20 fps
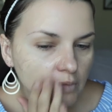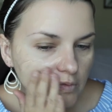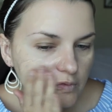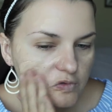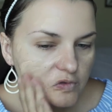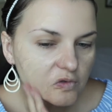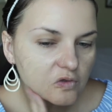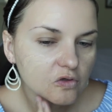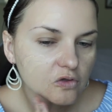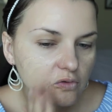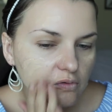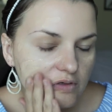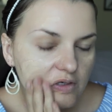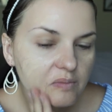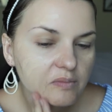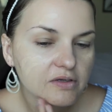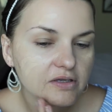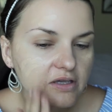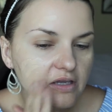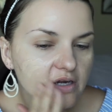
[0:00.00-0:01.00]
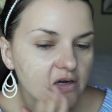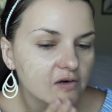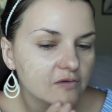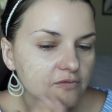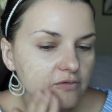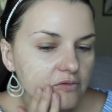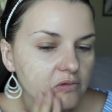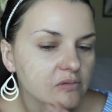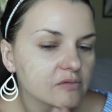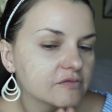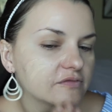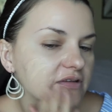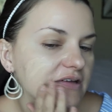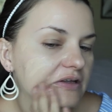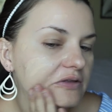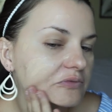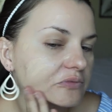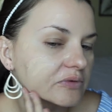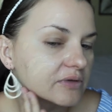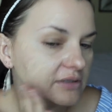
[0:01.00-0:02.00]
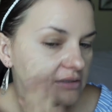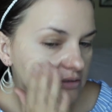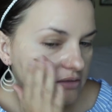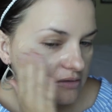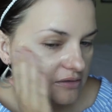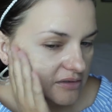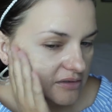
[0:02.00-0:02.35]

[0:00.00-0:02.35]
So you wanna be careful with that one.